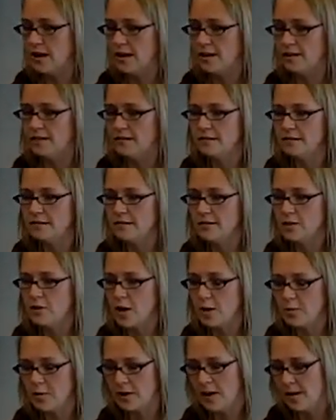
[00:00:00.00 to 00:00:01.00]
And
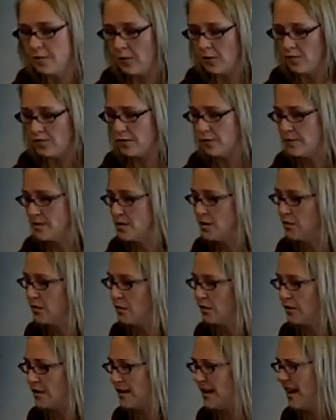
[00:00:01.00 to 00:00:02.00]
Trapper came home from
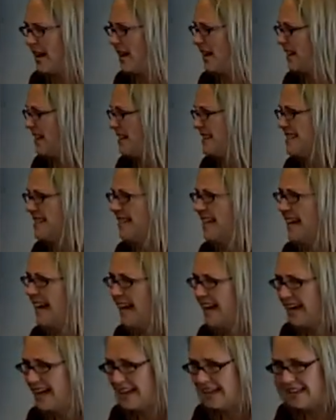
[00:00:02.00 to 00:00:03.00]
school one night and he said,
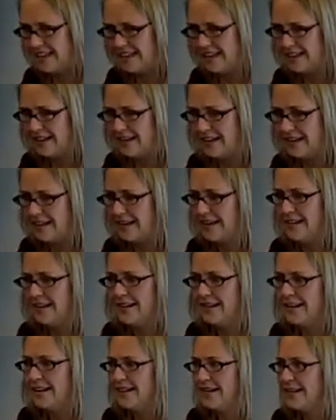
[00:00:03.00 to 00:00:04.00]
"Hey,
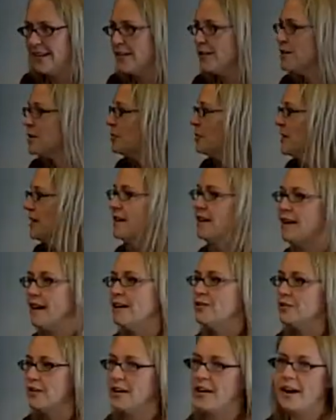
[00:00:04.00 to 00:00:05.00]
there's a
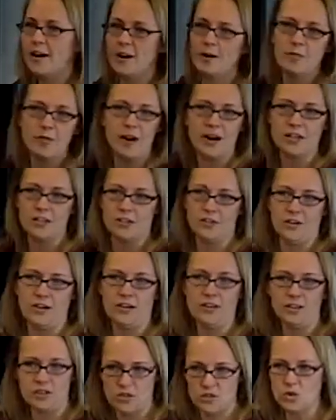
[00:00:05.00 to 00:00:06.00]
pediatric chiropractor
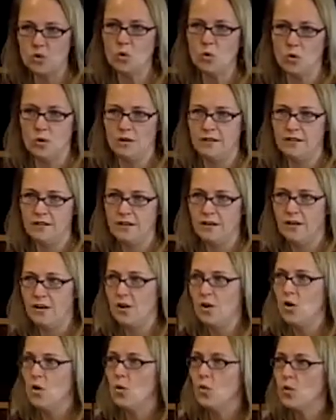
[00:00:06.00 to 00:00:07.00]
at the school.
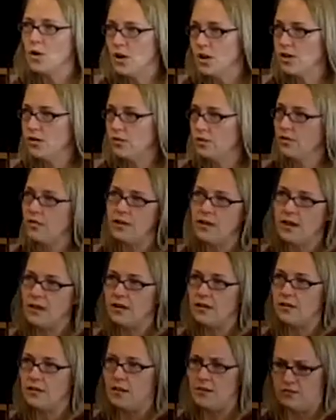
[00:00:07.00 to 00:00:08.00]
What do you
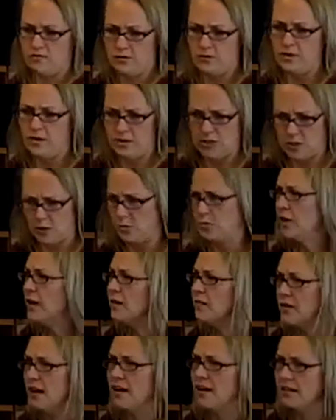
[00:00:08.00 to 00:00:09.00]
think? We should
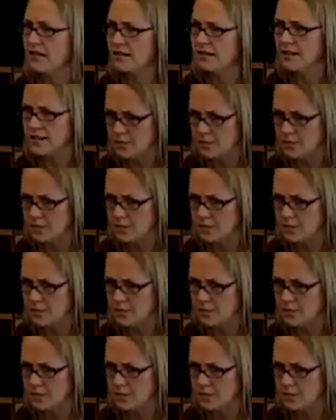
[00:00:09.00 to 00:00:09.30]
bring him there.